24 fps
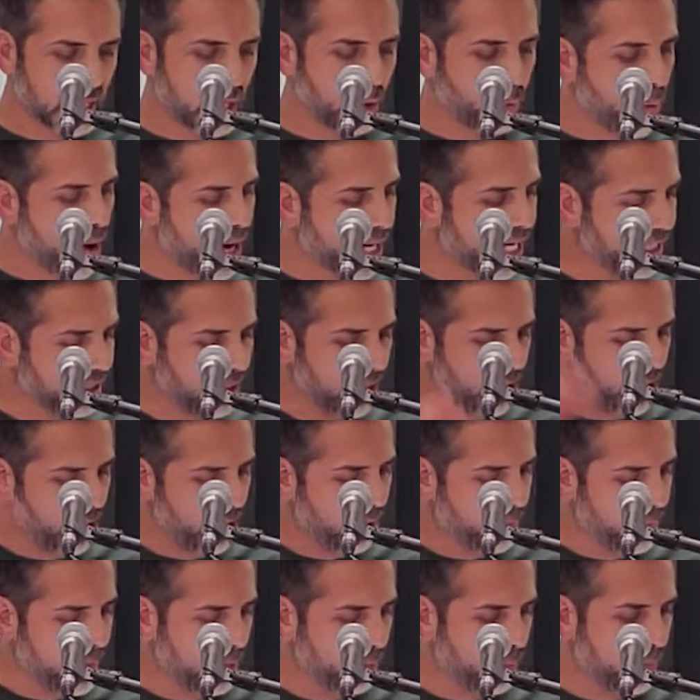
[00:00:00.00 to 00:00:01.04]
Walk in
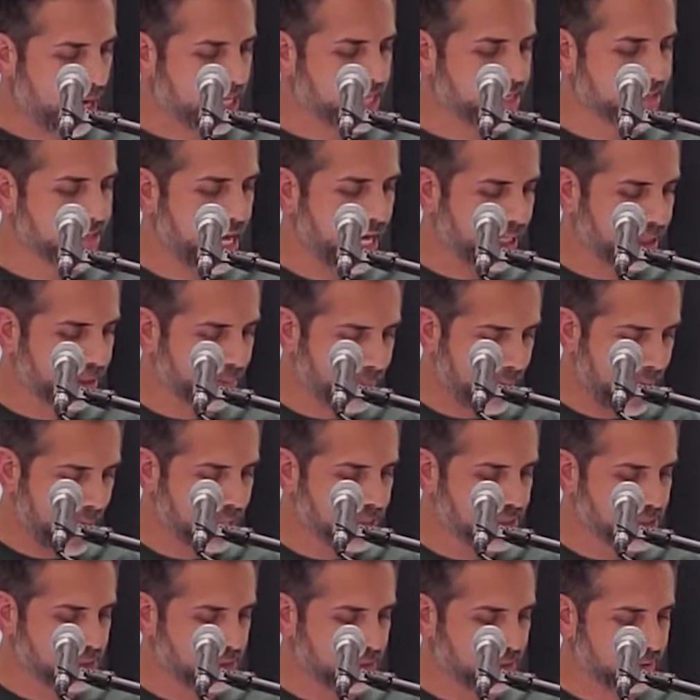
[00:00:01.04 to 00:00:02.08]
all my ways, I
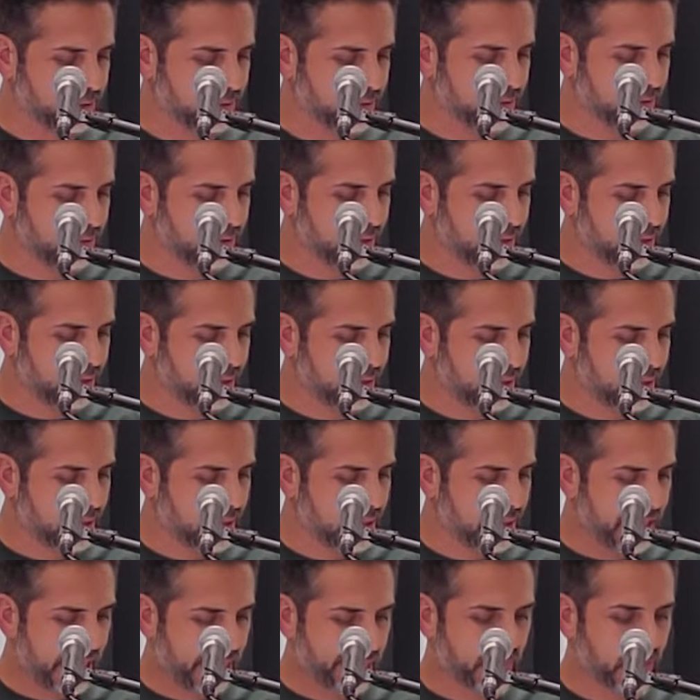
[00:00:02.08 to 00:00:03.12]
command you,
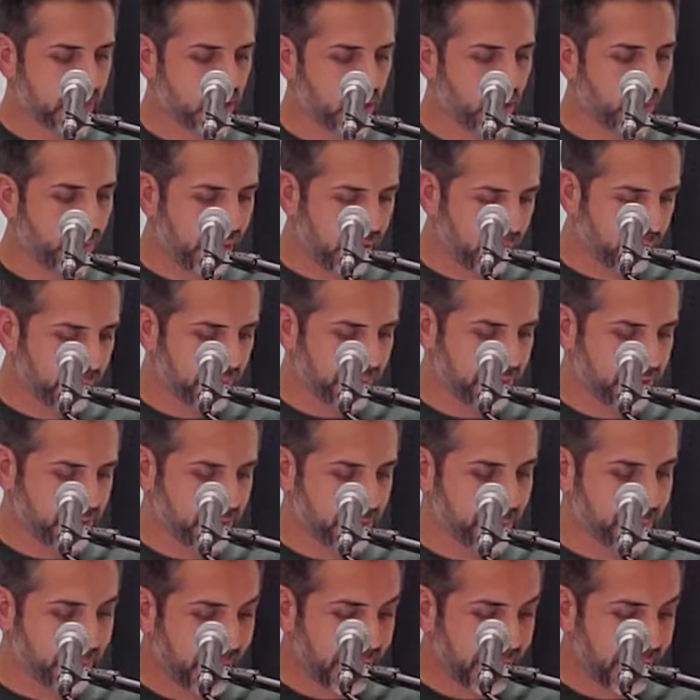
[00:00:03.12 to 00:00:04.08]
that it may go well with you."